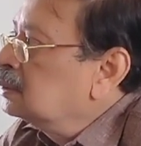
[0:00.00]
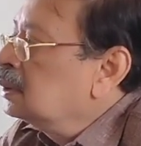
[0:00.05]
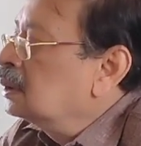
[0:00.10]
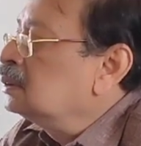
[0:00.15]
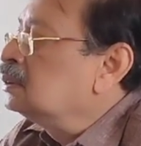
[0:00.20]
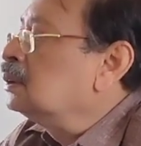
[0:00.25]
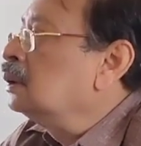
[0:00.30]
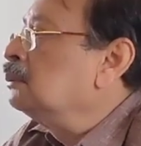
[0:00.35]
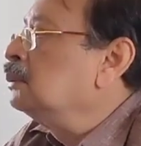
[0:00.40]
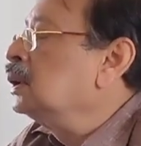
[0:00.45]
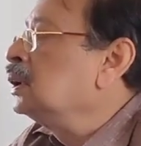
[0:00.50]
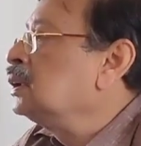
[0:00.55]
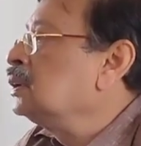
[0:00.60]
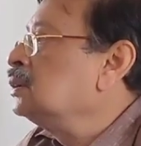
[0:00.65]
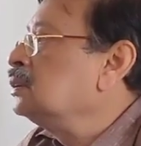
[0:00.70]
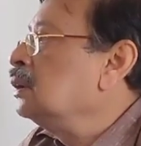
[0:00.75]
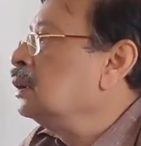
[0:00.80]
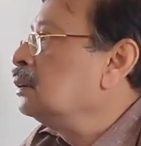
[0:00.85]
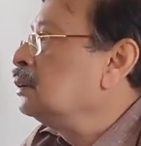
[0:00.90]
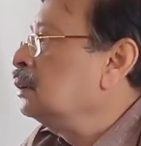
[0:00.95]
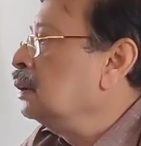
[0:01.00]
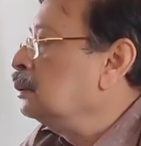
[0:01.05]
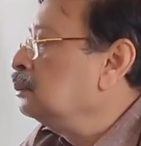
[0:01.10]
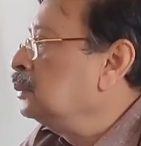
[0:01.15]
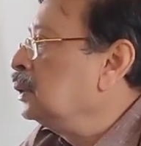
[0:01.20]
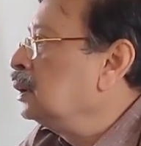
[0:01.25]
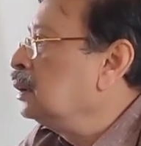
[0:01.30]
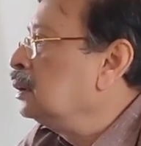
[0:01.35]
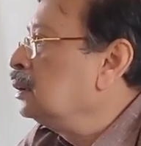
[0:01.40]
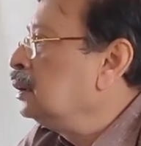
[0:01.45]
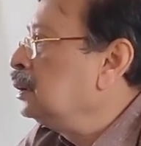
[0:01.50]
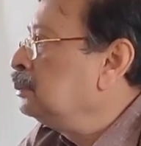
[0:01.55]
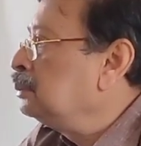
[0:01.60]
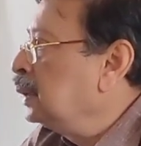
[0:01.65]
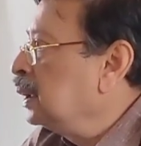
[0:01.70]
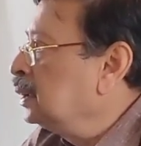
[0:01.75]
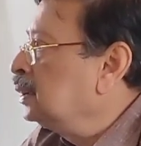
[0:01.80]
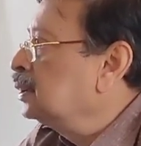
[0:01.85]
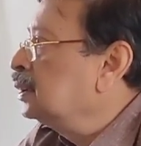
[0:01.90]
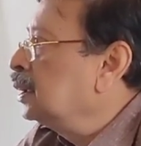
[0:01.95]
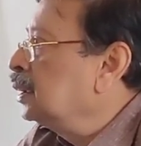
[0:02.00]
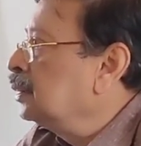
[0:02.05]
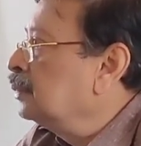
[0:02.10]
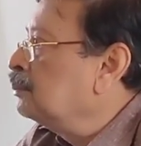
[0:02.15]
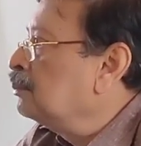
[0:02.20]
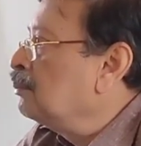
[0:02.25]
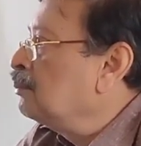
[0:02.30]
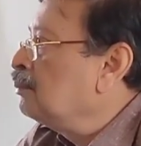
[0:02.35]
The stomach is not normally functioning.